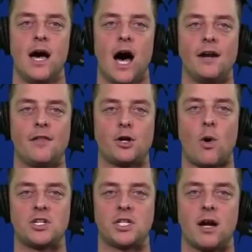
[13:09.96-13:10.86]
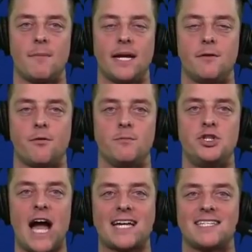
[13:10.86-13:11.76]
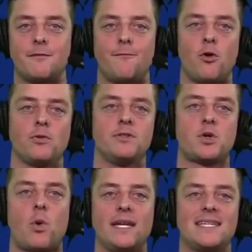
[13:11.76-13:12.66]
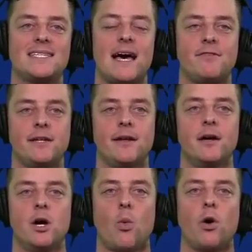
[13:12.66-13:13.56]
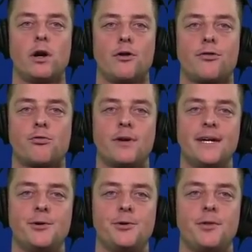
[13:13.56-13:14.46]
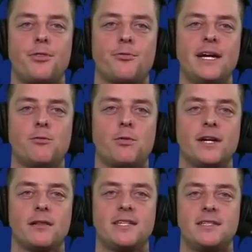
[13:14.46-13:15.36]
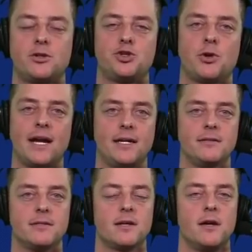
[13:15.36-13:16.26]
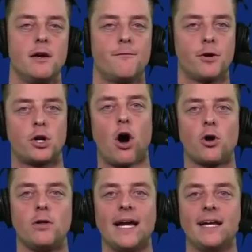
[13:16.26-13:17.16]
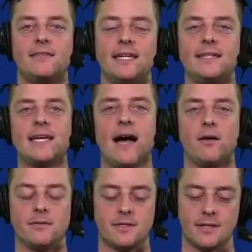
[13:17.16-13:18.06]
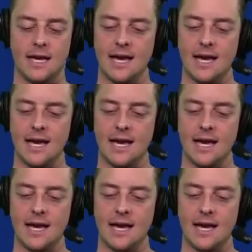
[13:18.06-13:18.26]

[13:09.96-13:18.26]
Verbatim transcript: Another question coming in from Jackson Fulton 27. What are three, three realistic trades for Karl-Anthony Towns?